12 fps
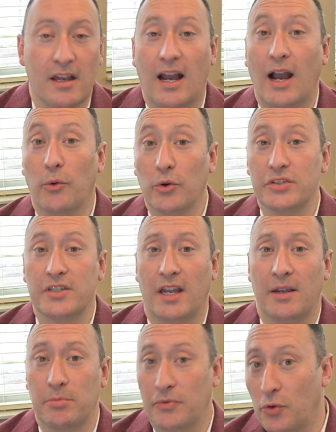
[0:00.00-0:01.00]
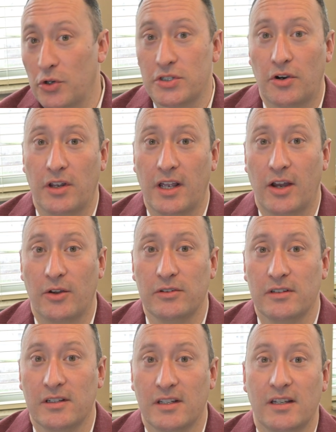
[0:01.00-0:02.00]
I will say before starting
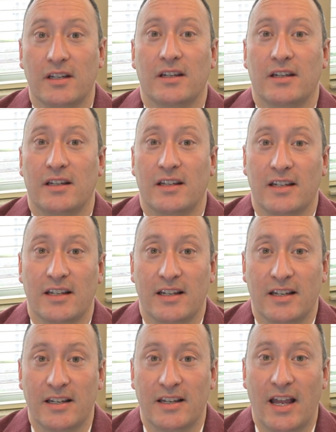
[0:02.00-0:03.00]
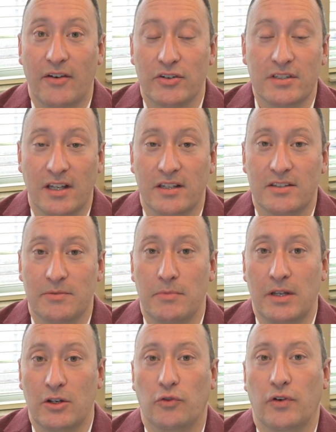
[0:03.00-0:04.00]
out, ever since
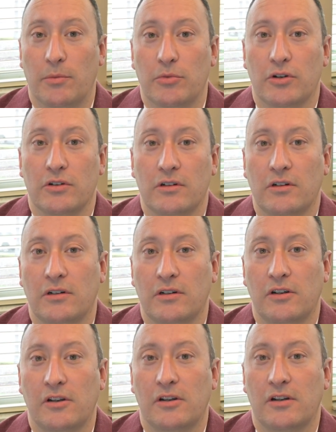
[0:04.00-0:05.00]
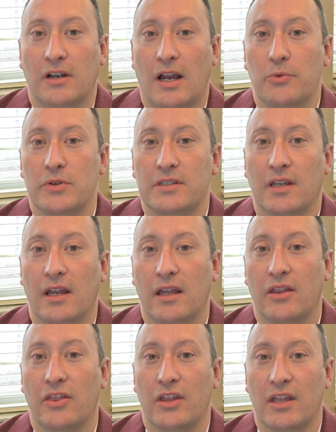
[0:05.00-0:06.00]
mid-November, I would
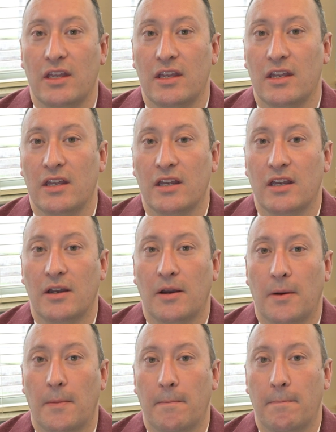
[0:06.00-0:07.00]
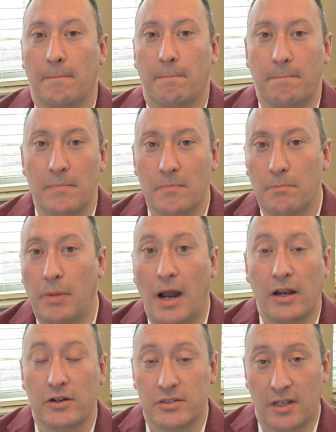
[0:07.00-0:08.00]
say the
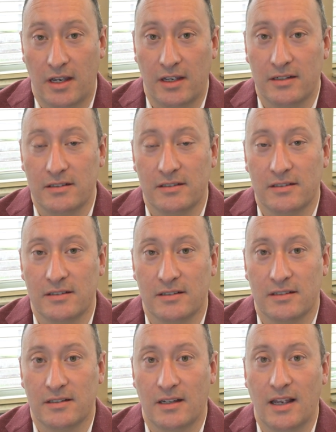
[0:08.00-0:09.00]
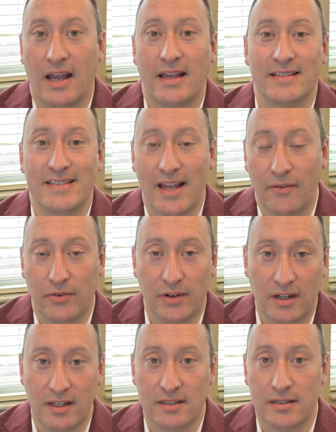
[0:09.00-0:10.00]
buyer side has
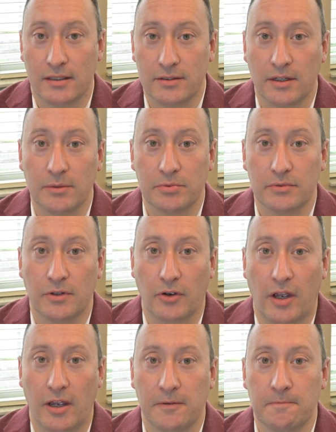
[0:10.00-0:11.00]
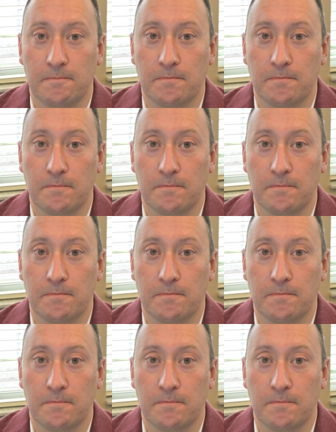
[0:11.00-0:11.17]
definitely ticked up, okay?